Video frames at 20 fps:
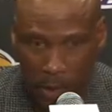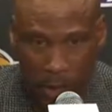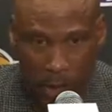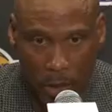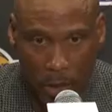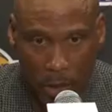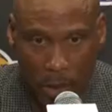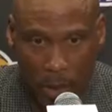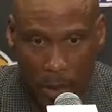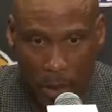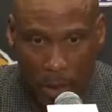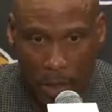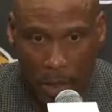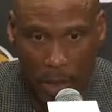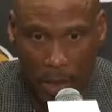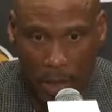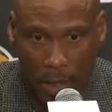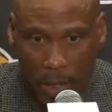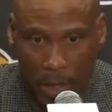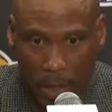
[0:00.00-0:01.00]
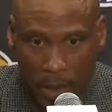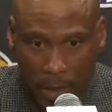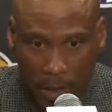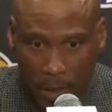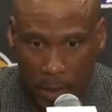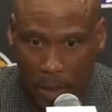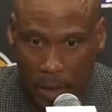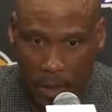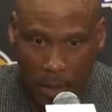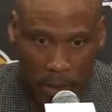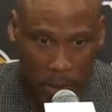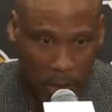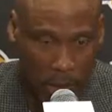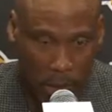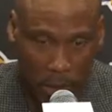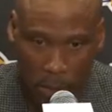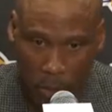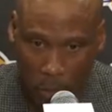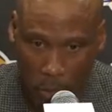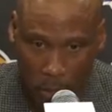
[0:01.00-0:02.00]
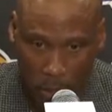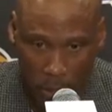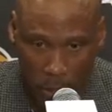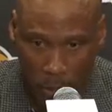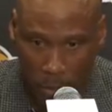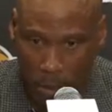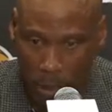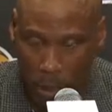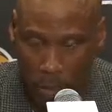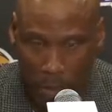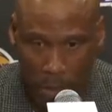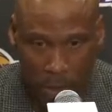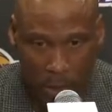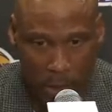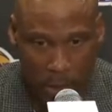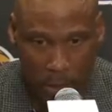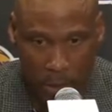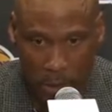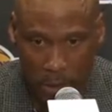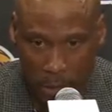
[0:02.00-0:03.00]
So, again, you know, it's just a work in progress.